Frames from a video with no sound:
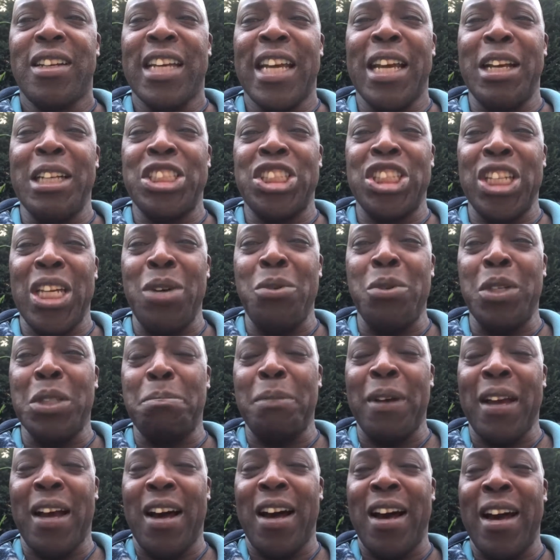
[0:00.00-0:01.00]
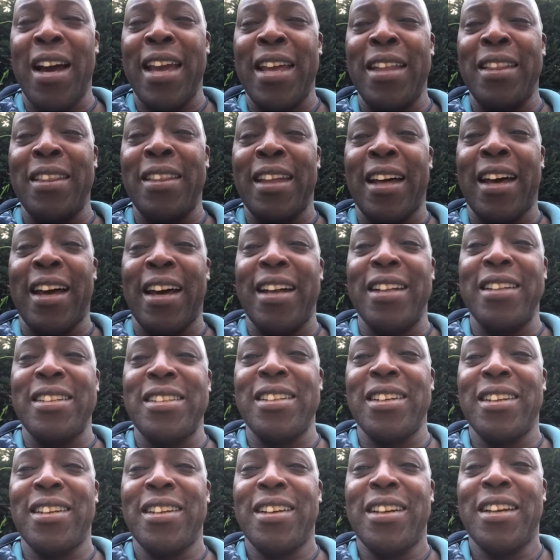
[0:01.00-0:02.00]
She was behind that.
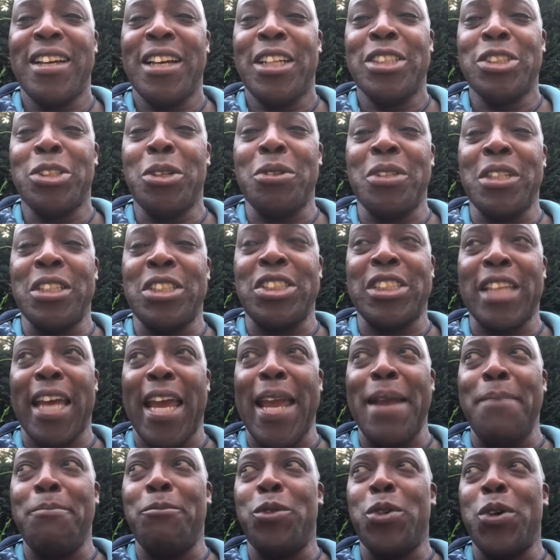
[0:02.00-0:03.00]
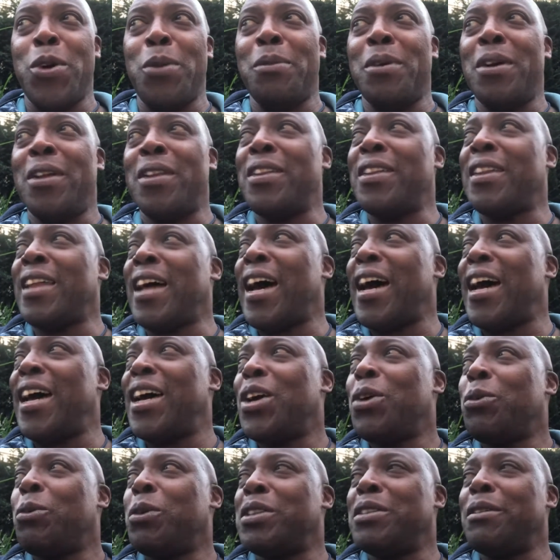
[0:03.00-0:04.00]
So the same woman that
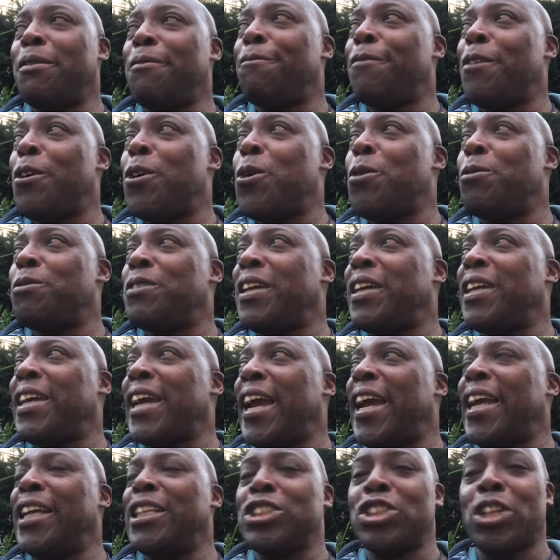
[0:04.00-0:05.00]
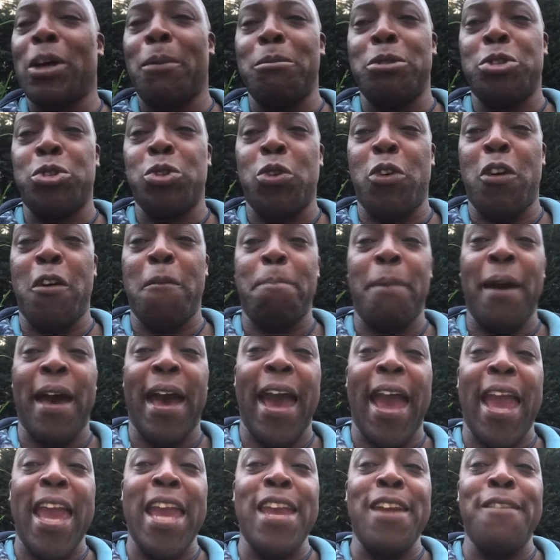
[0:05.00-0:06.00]
was involved in getting some sort of
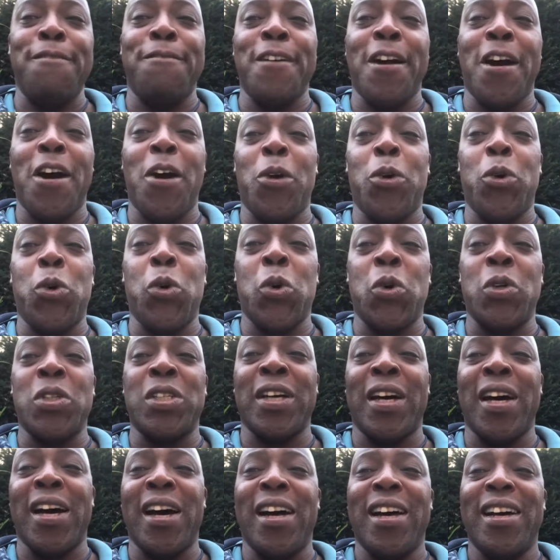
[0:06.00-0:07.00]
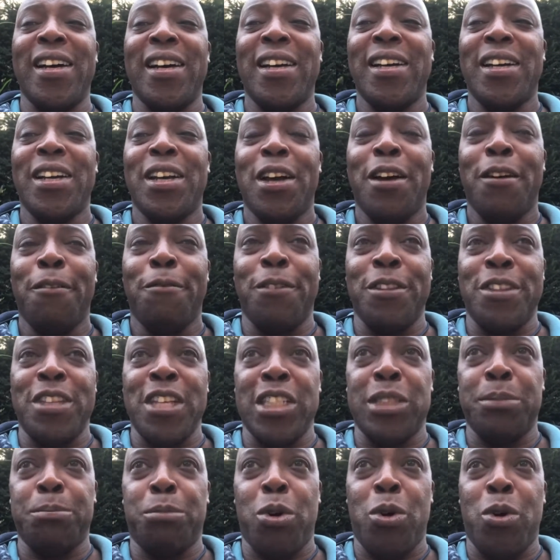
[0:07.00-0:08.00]
behaviour order for
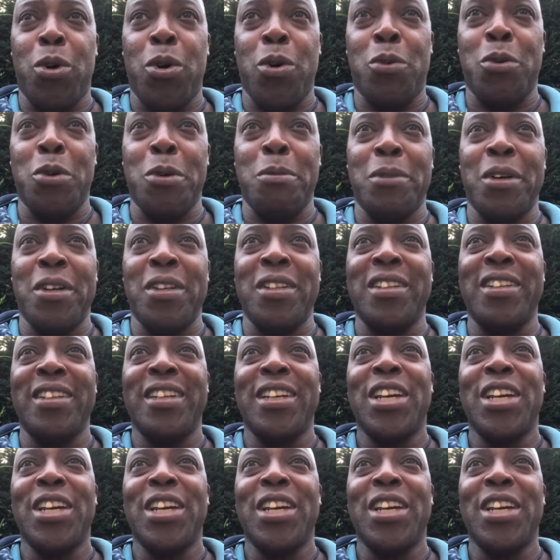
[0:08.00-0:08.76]
this poor woman